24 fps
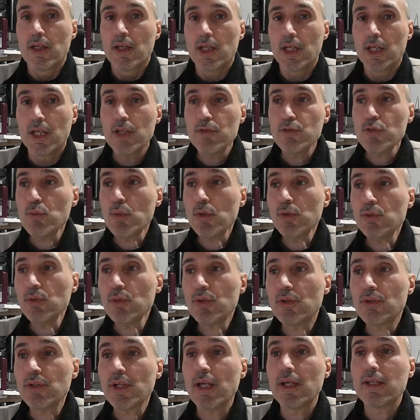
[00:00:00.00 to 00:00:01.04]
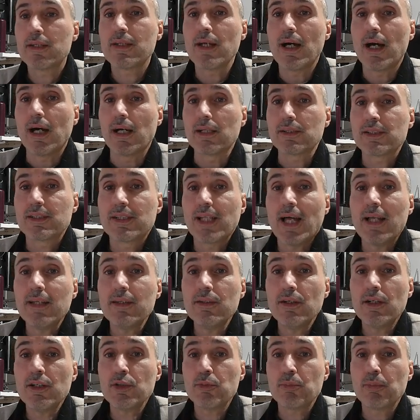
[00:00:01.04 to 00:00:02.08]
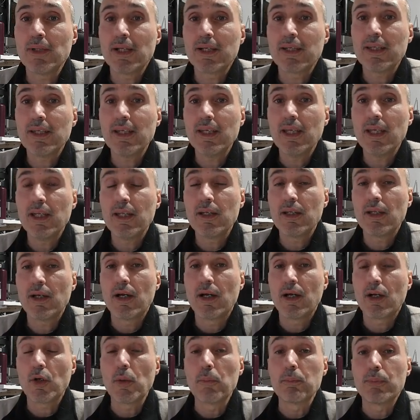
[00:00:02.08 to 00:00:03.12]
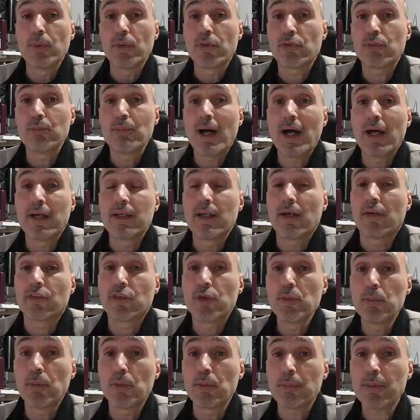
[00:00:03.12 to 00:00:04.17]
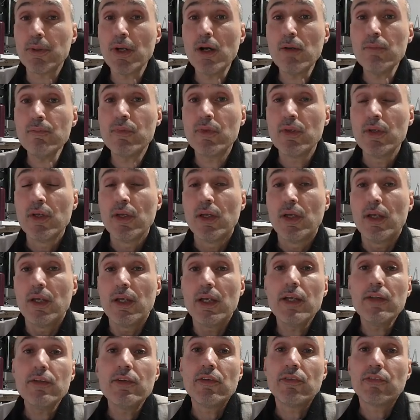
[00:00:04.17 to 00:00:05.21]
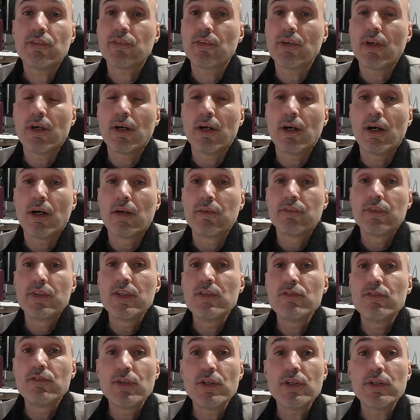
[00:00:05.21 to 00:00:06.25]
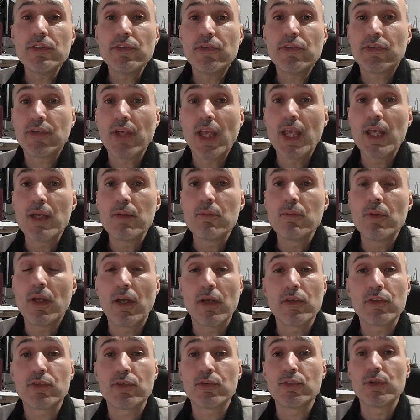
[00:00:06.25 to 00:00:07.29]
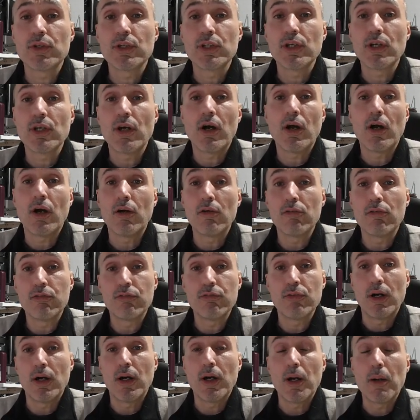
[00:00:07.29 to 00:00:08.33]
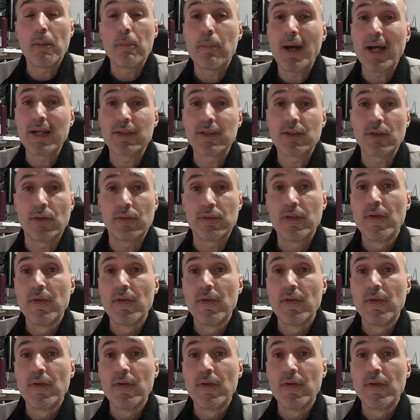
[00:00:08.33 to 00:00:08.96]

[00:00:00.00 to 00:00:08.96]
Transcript: If you want to create a standard plugin composed by a simple prompt, it is the very same history of Python.